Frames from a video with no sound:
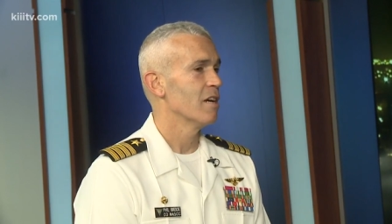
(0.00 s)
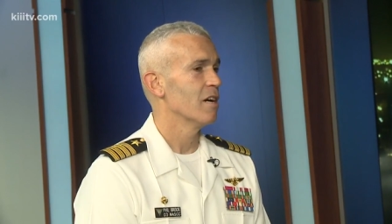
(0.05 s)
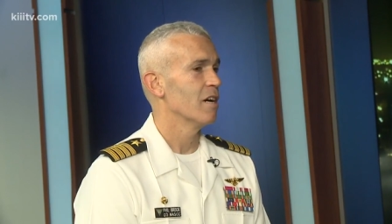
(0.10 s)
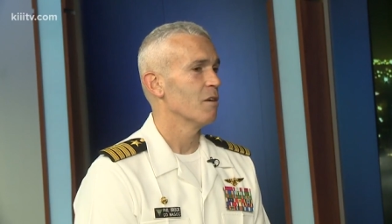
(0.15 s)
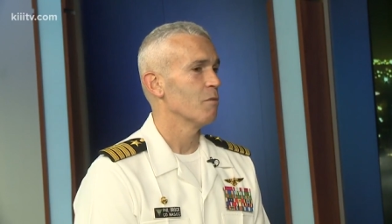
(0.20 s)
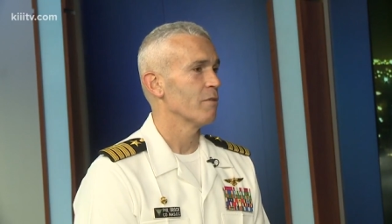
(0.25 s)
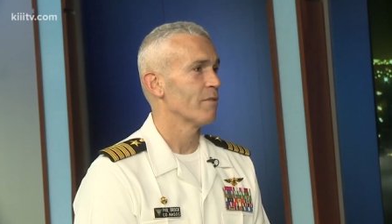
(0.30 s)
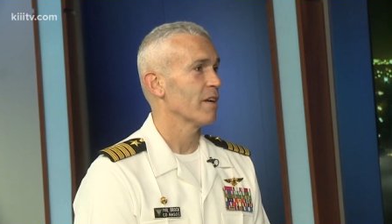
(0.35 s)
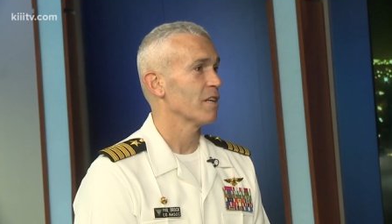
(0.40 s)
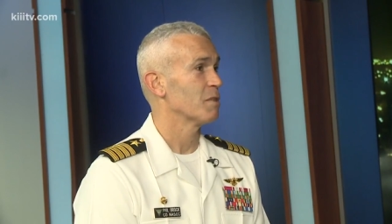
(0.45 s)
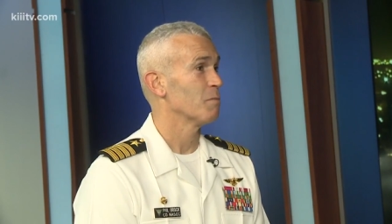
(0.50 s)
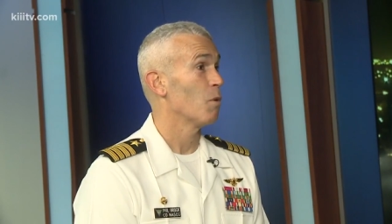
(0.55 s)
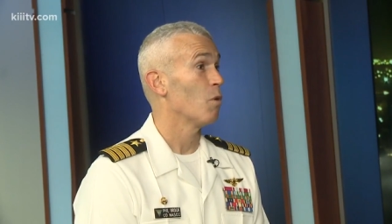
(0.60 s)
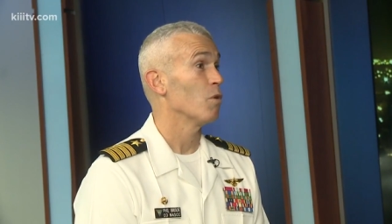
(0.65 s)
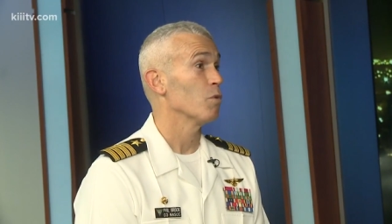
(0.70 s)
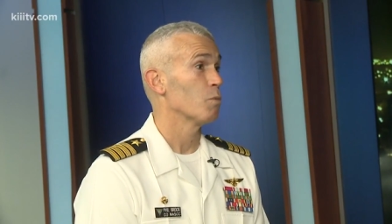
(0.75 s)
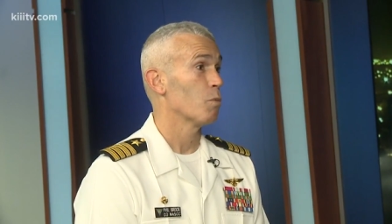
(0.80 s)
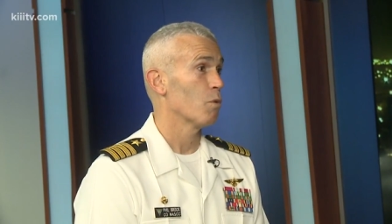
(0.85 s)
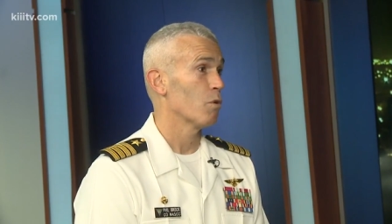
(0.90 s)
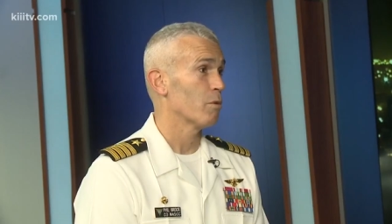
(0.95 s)
Uh, we've got some
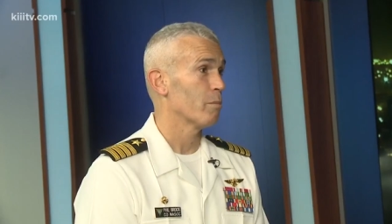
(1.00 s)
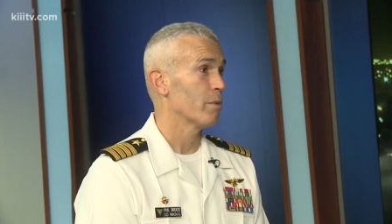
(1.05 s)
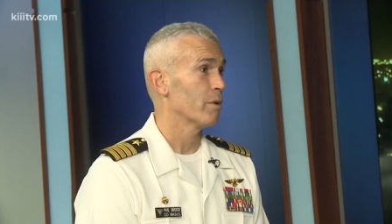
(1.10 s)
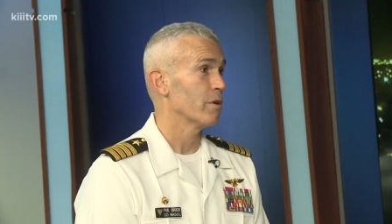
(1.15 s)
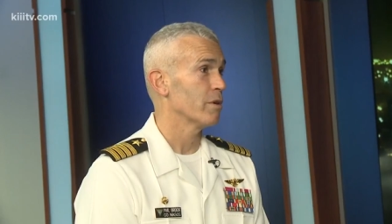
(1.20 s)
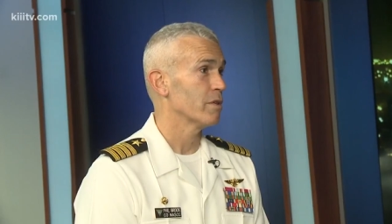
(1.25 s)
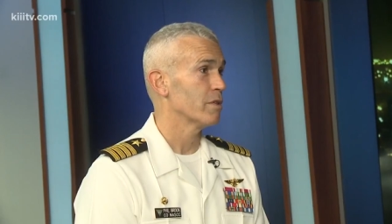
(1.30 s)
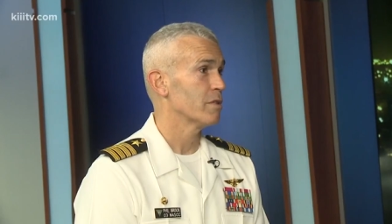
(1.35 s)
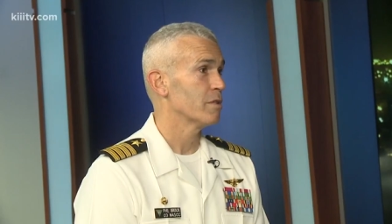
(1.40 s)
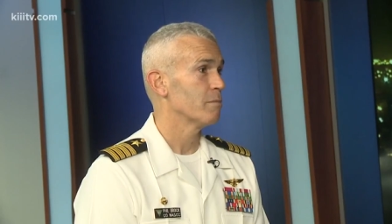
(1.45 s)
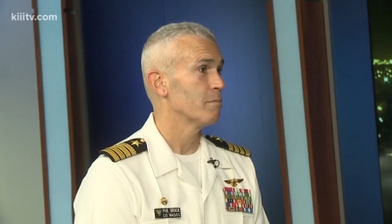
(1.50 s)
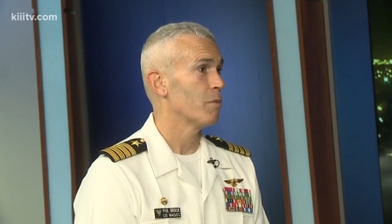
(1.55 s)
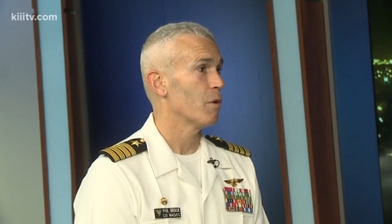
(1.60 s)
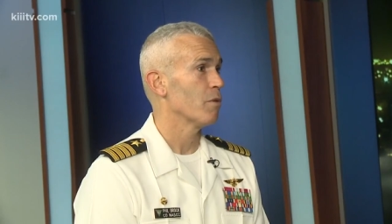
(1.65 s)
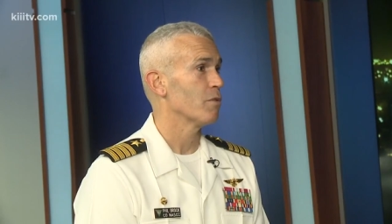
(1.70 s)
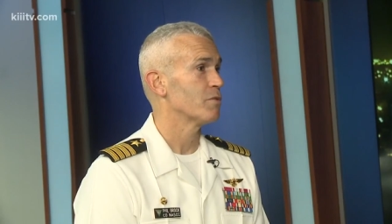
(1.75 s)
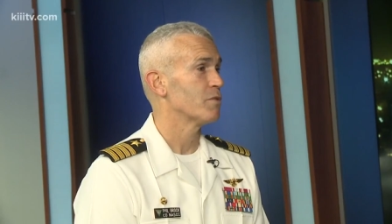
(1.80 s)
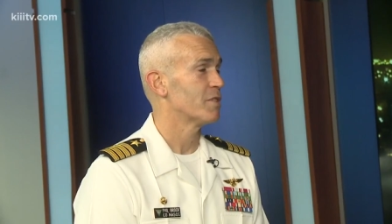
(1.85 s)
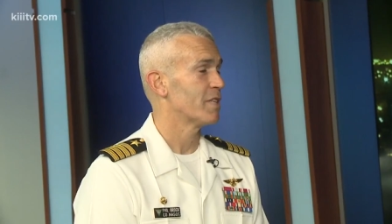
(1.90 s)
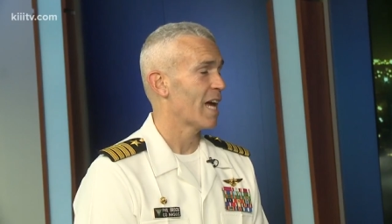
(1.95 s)
old warbirds,
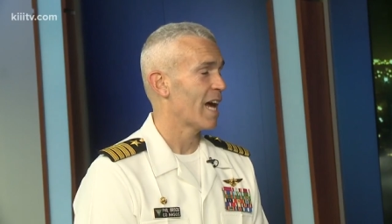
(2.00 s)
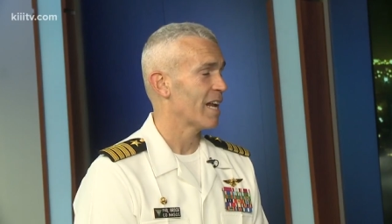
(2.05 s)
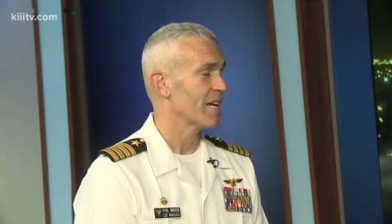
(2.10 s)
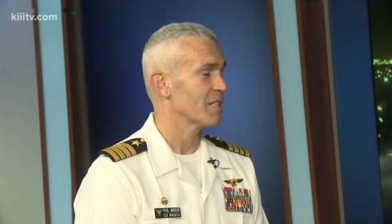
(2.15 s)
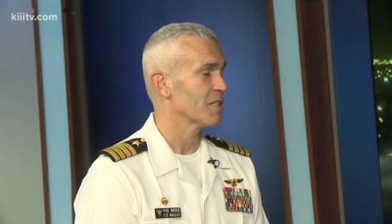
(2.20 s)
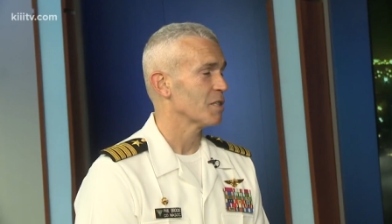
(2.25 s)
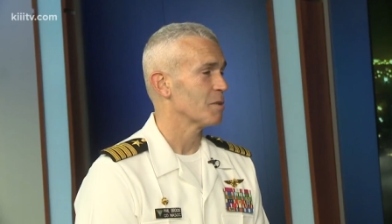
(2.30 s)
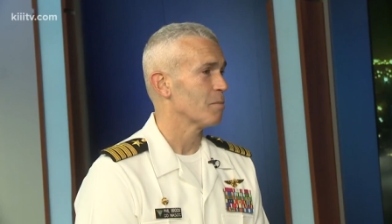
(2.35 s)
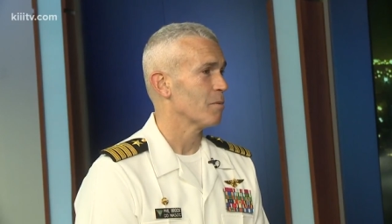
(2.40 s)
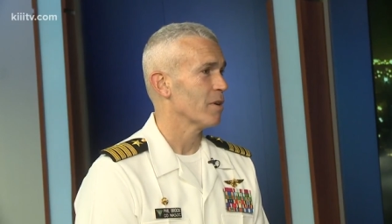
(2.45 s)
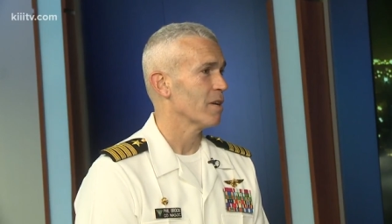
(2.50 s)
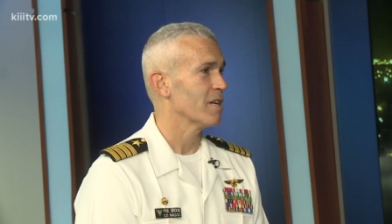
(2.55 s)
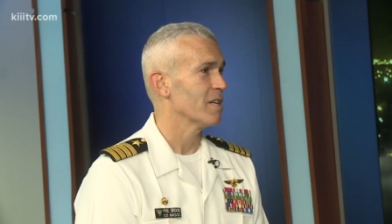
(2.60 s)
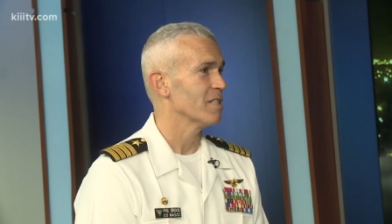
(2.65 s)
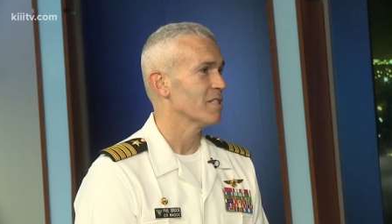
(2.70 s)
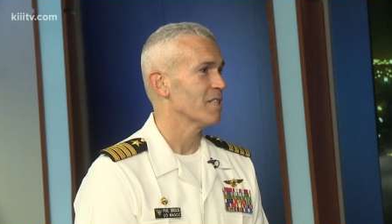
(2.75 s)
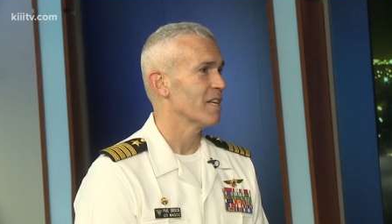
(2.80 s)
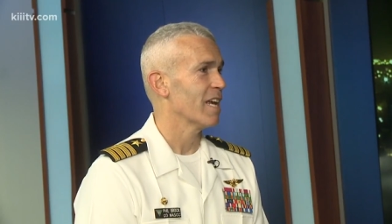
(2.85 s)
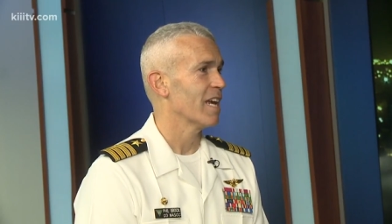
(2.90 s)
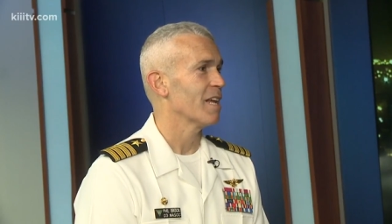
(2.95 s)
both static
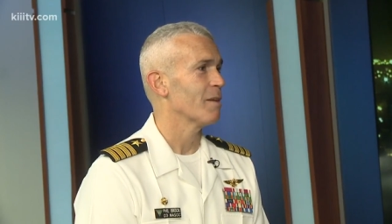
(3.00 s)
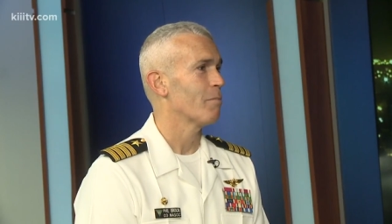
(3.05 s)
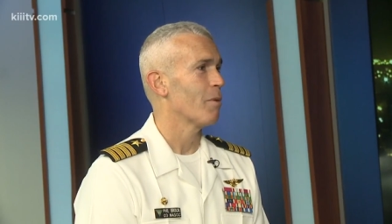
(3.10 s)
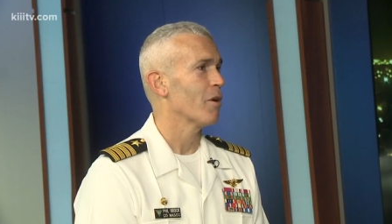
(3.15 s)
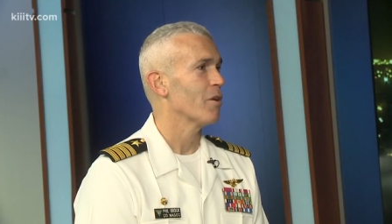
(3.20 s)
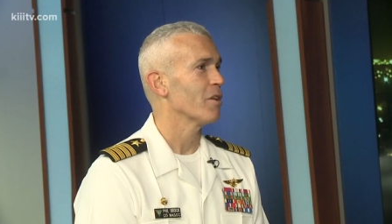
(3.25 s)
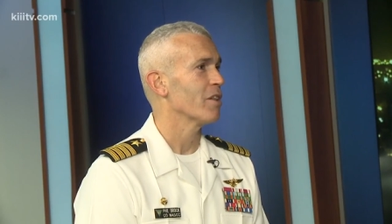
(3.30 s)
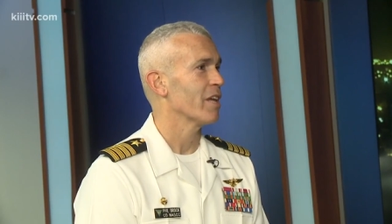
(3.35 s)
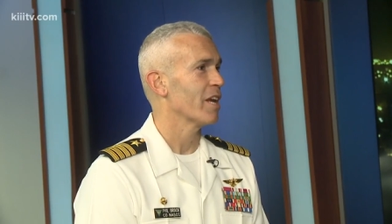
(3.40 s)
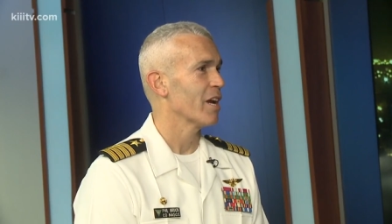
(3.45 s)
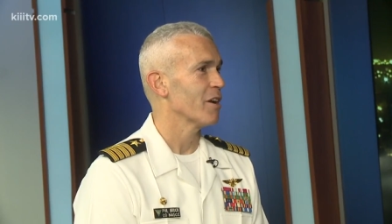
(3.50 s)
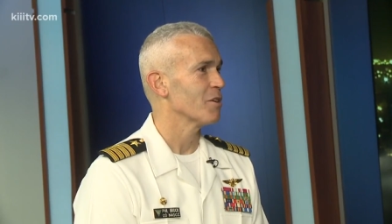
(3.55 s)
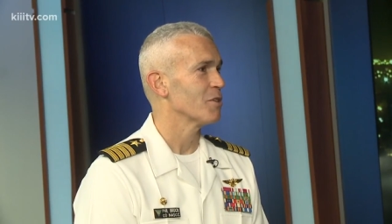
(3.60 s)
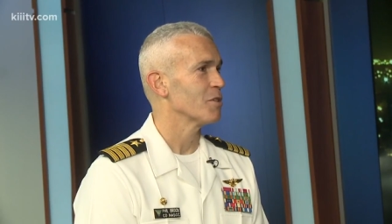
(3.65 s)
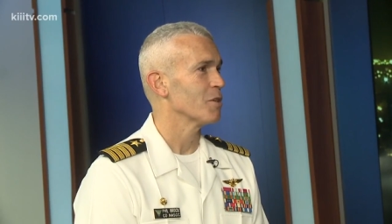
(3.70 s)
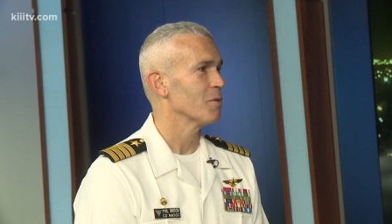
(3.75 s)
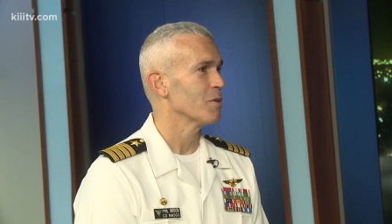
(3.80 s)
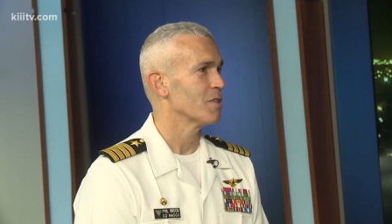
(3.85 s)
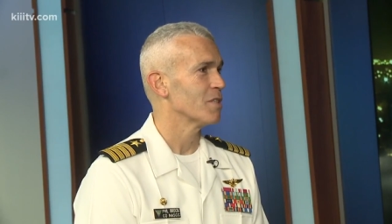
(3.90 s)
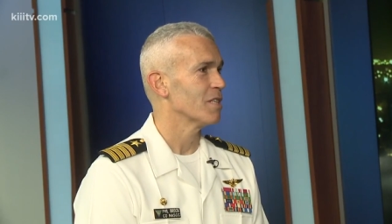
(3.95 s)
displays and part of the air
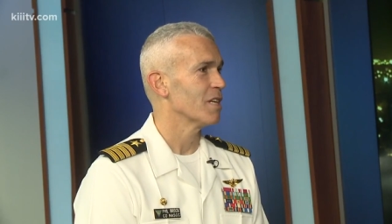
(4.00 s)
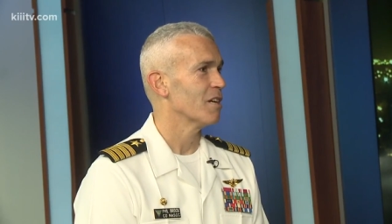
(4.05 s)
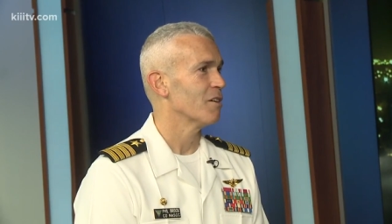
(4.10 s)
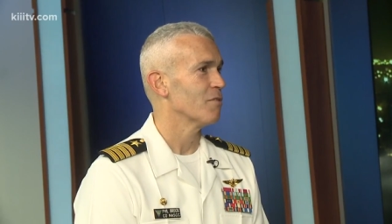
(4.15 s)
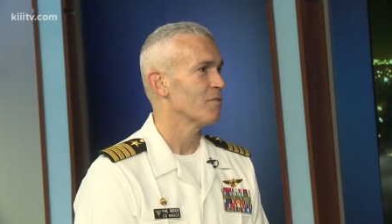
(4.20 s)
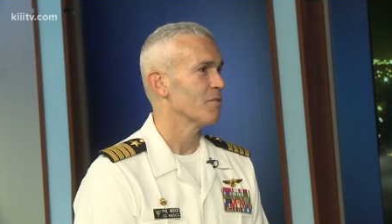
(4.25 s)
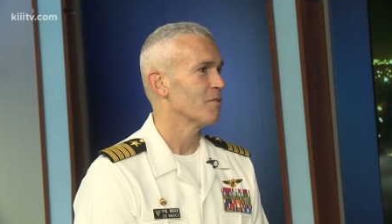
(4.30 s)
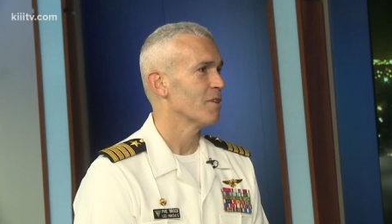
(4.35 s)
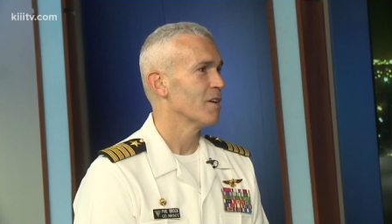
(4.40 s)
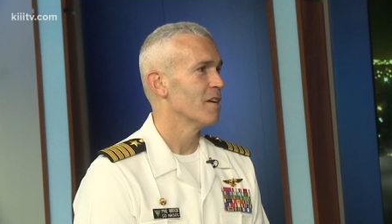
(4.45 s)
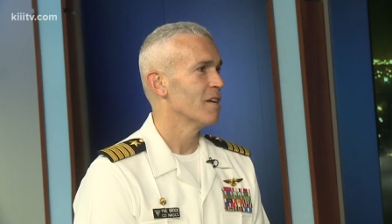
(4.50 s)
show itself.